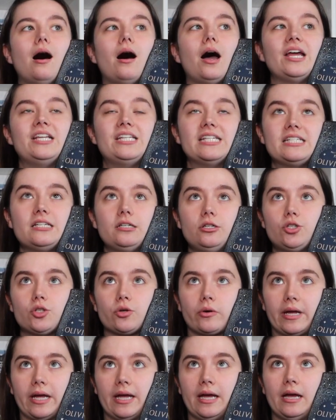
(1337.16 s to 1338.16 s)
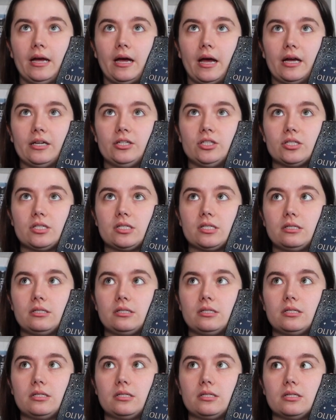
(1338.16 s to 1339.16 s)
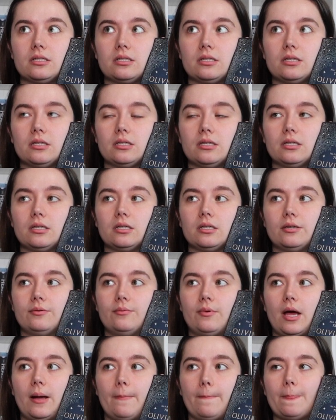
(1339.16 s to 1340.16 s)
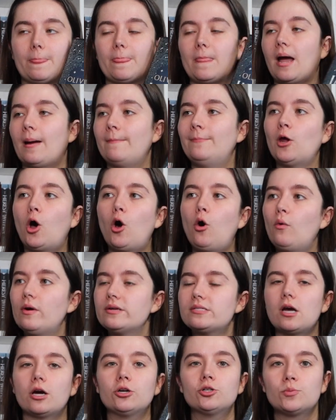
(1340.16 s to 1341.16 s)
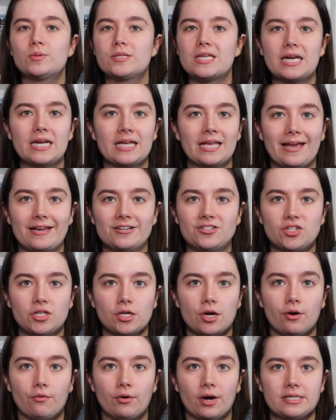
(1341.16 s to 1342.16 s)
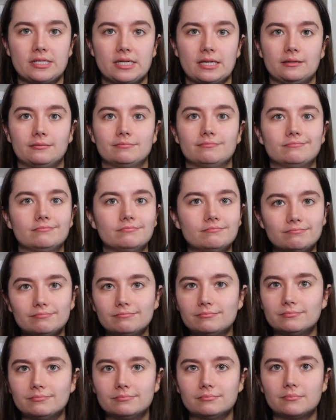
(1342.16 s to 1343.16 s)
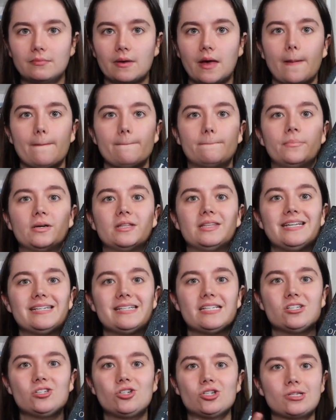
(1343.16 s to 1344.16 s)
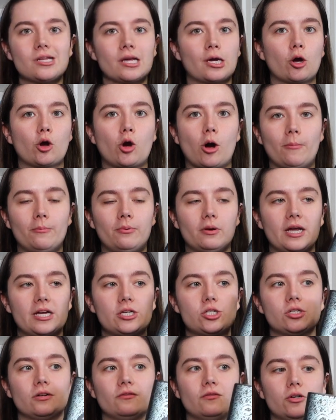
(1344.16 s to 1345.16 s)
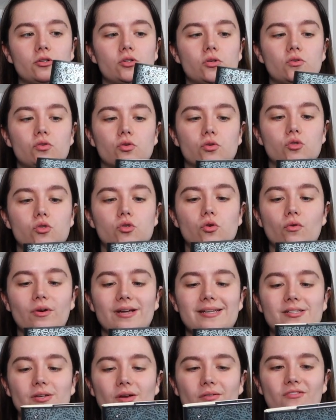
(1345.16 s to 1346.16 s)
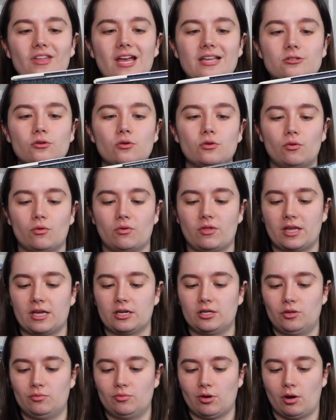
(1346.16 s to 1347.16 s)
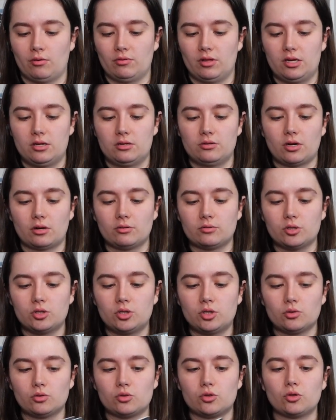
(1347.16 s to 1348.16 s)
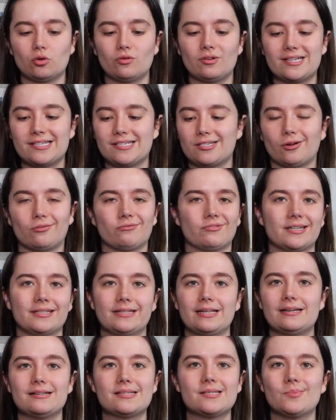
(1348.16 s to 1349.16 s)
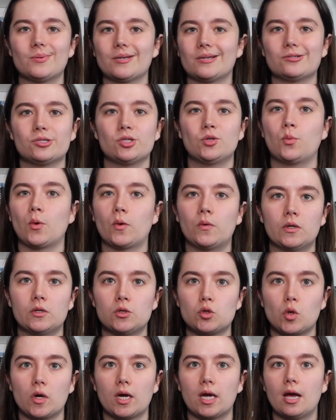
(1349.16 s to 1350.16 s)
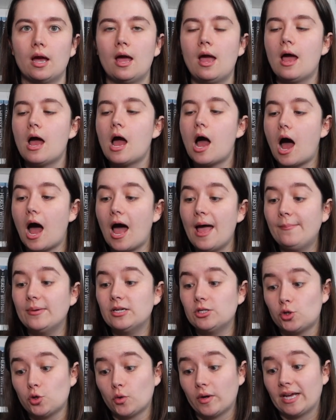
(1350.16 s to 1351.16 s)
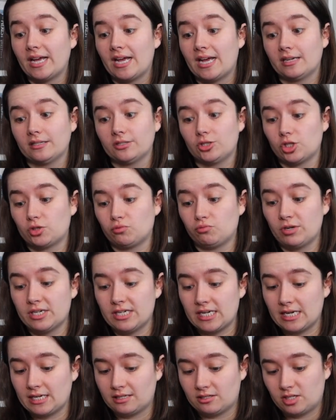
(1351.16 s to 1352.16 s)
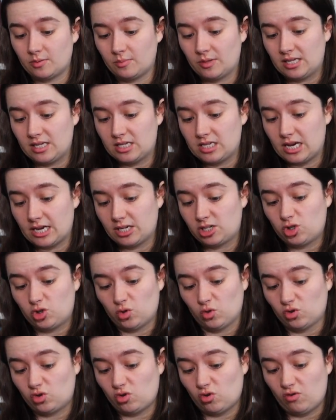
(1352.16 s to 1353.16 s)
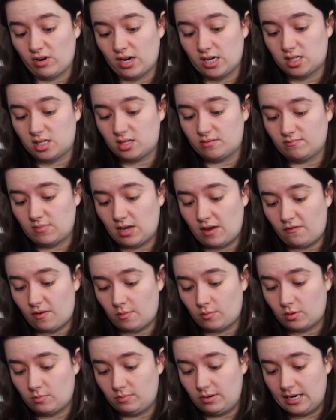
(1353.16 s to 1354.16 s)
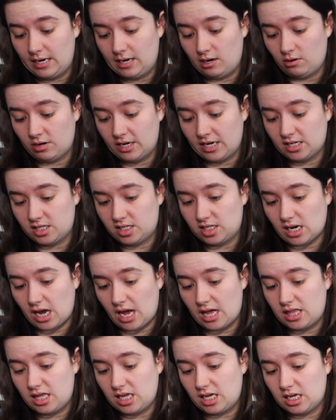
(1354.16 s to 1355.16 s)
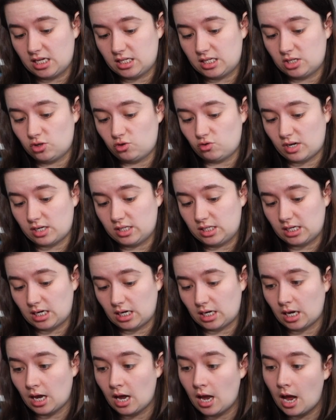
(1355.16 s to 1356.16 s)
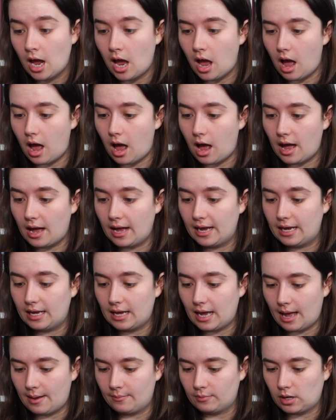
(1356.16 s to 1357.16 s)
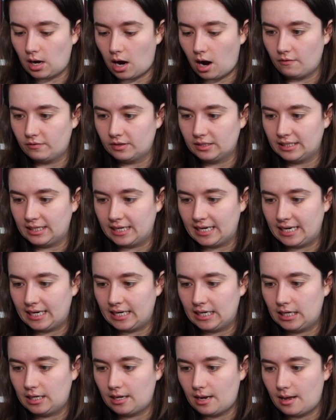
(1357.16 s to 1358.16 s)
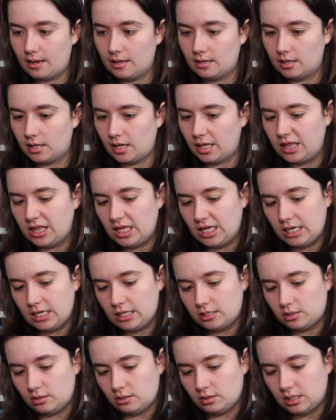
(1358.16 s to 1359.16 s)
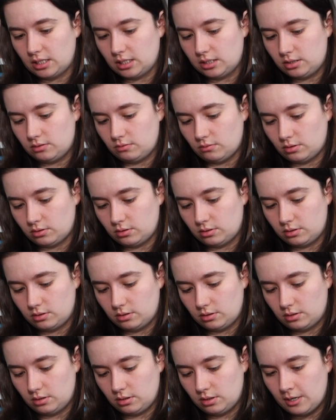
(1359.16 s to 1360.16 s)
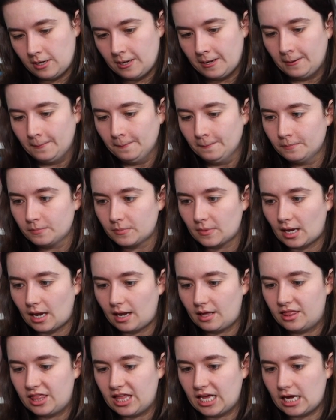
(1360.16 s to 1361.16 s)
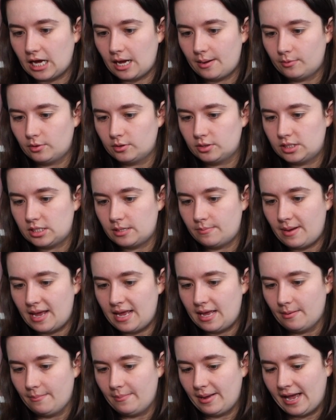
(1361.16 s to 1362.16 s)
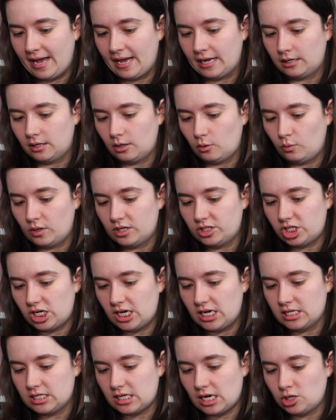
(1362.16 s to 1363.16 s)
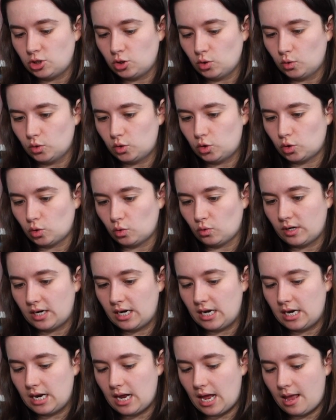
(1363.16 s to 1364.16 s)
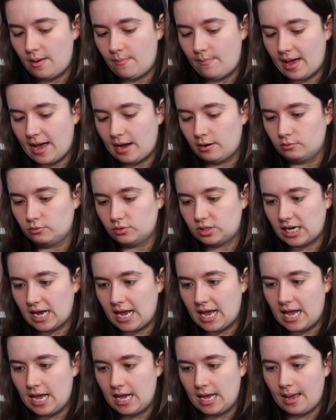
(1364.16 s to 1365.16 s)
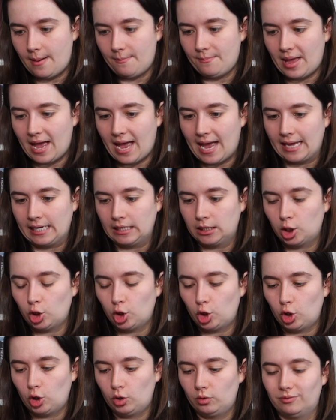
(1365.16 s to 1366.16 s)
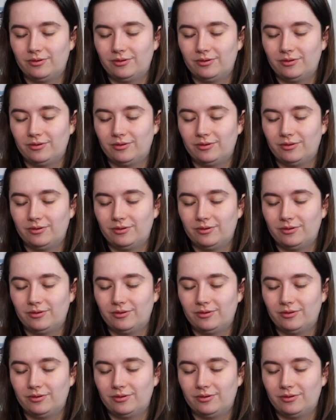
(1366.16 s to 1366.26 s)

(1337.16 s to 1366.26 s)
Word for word: I did enjoy it, I just, I'm not always 100% engaged in her writing but this is just like a compilation of loads of short stories. So if that's not your thing and you know that you don't do short stories, don't read this because you won't enjoy it. I'm enjoying just reading some of these like short stories, if I'm completely honest. I think it's interesting. I am currently, I think it's on this one. I think I'm on To Make a Man, which is a short story about a man who...